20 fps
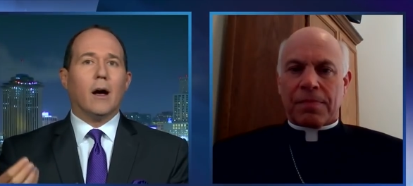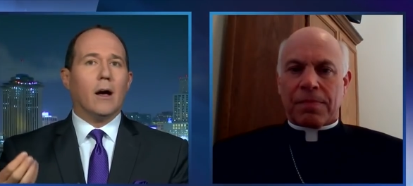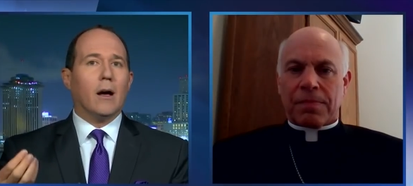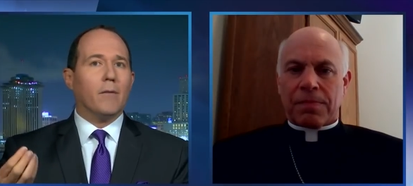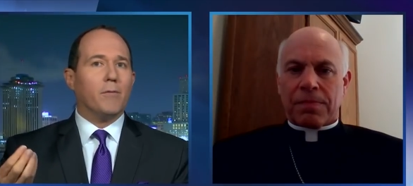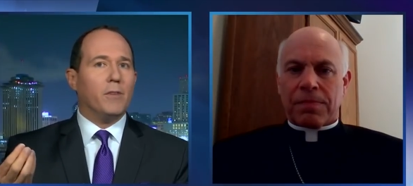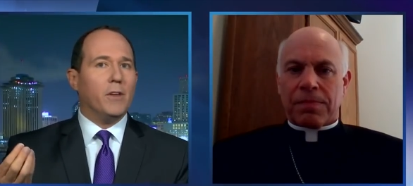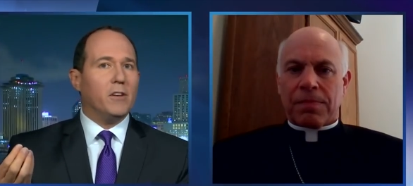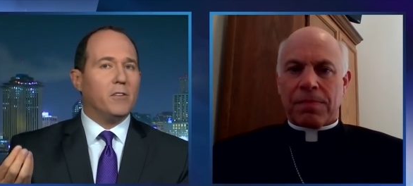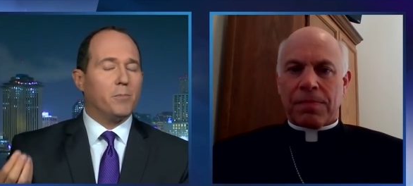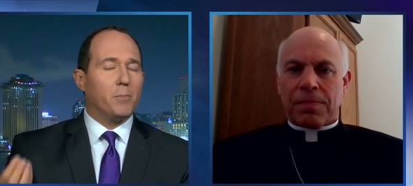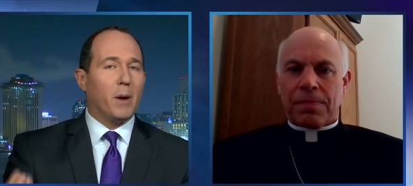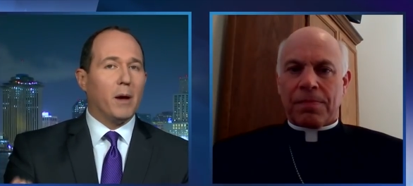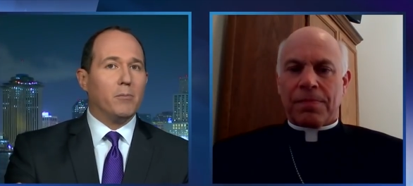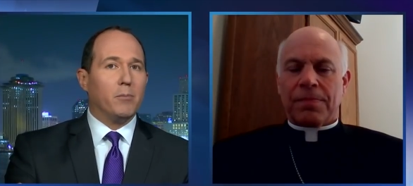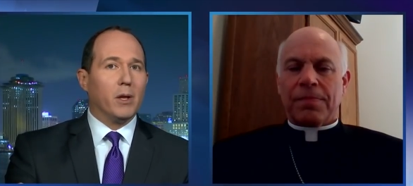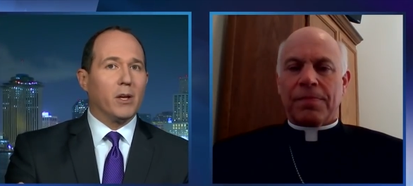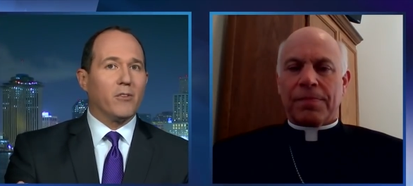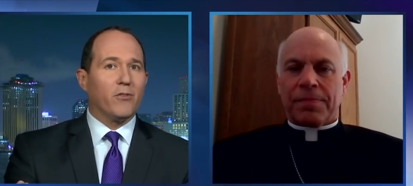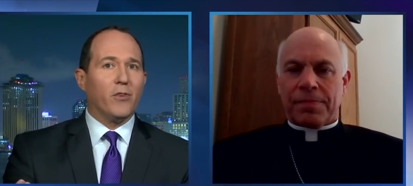Speaker 1: of these
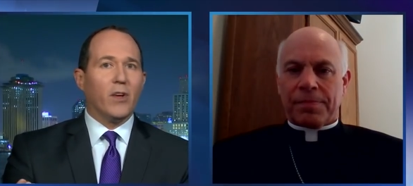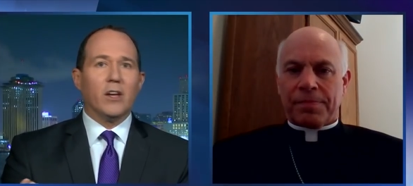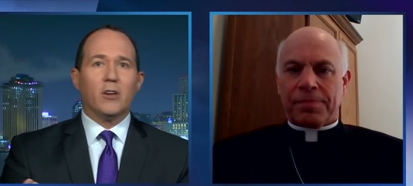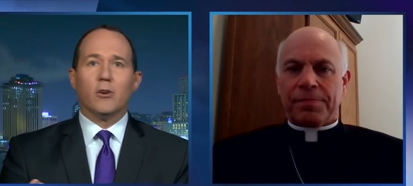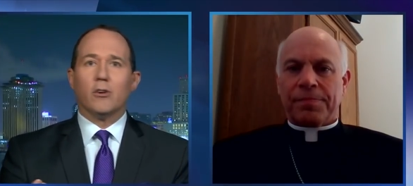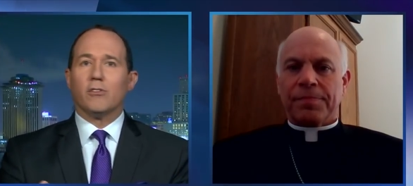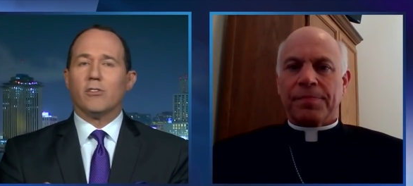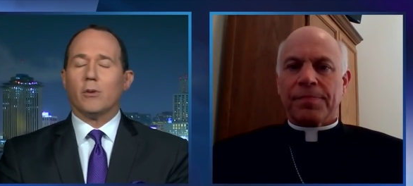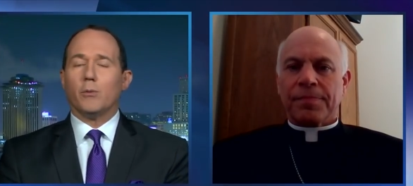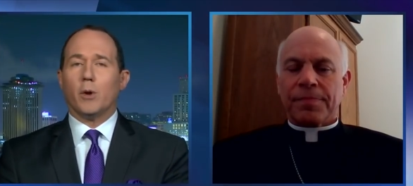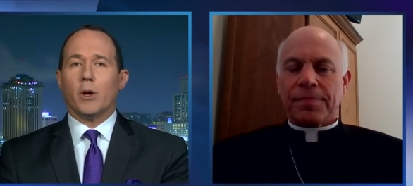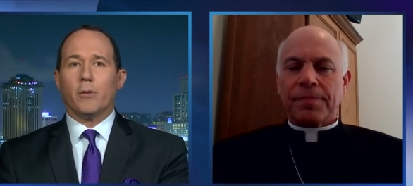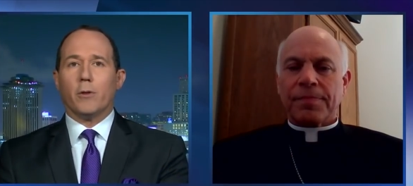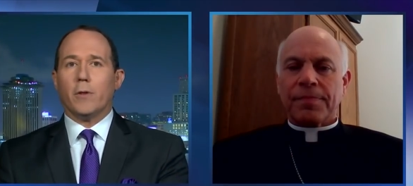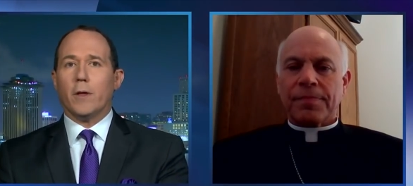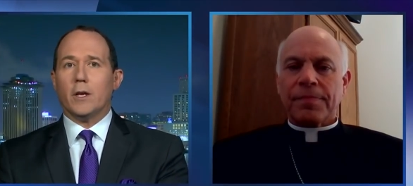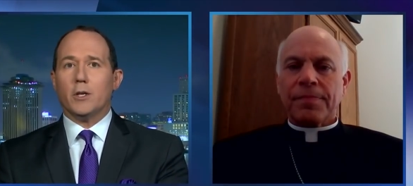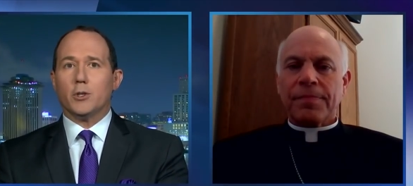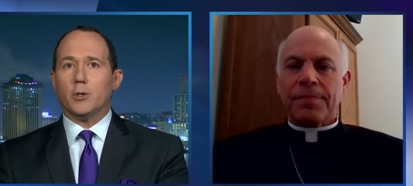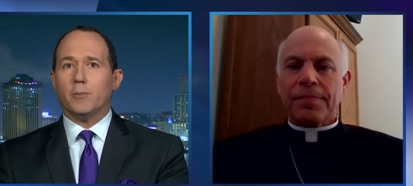public figures and
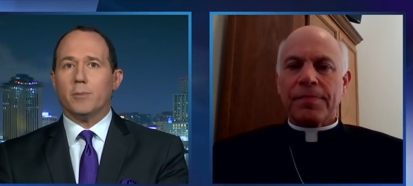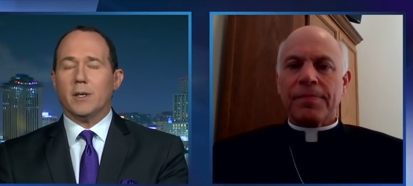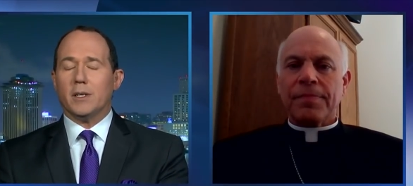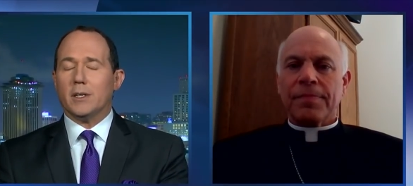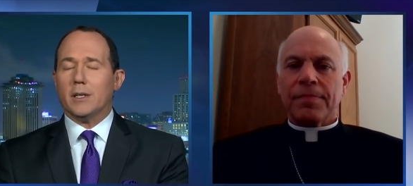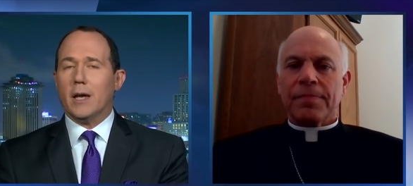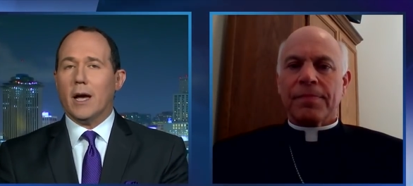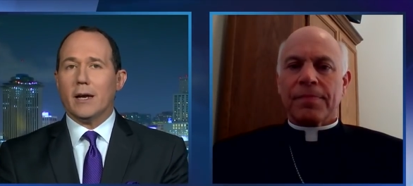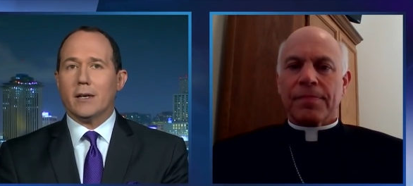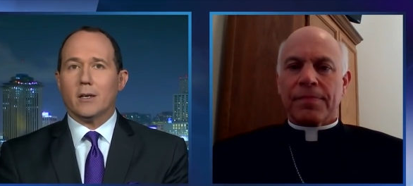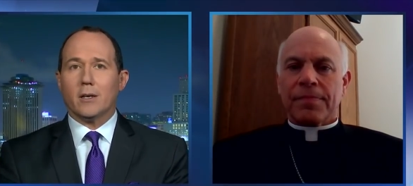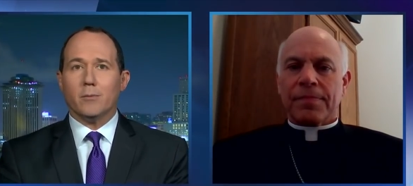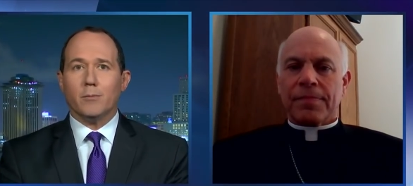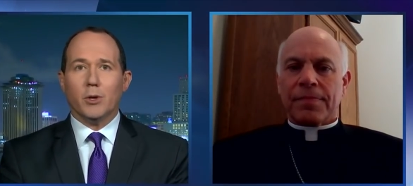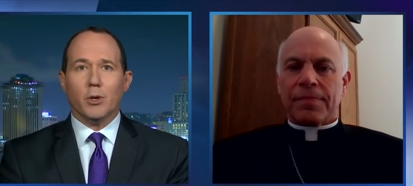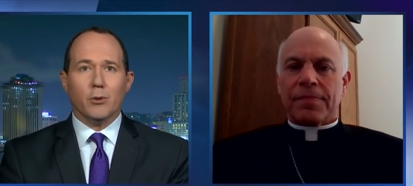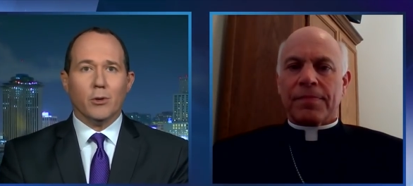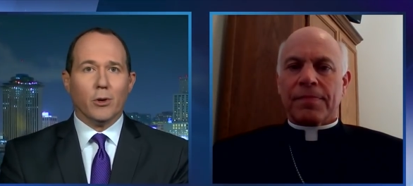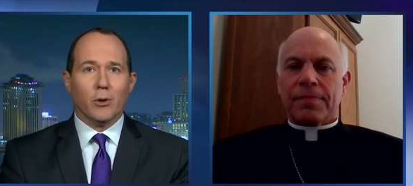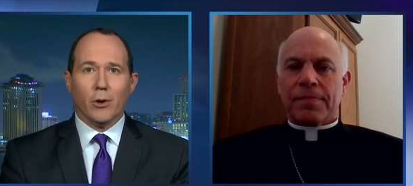whether they should be denied
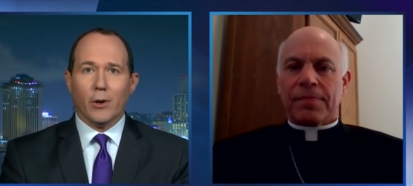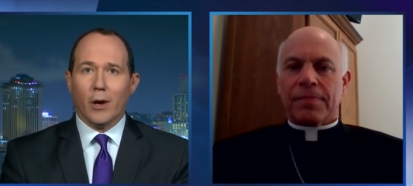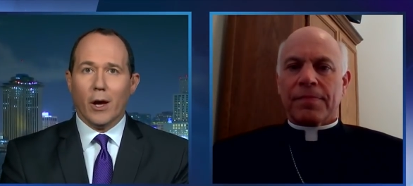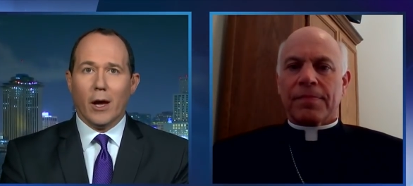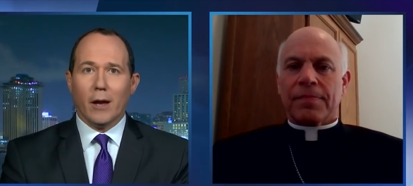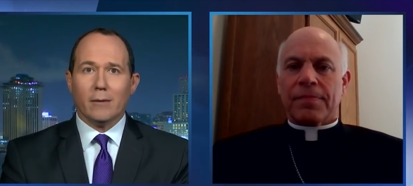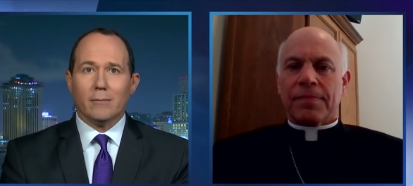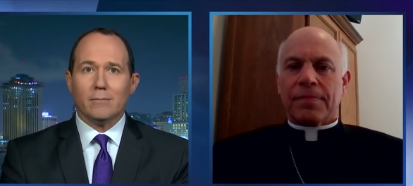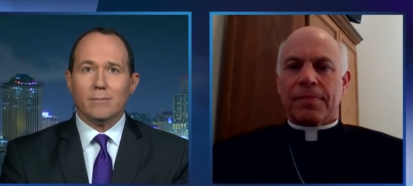communion or not.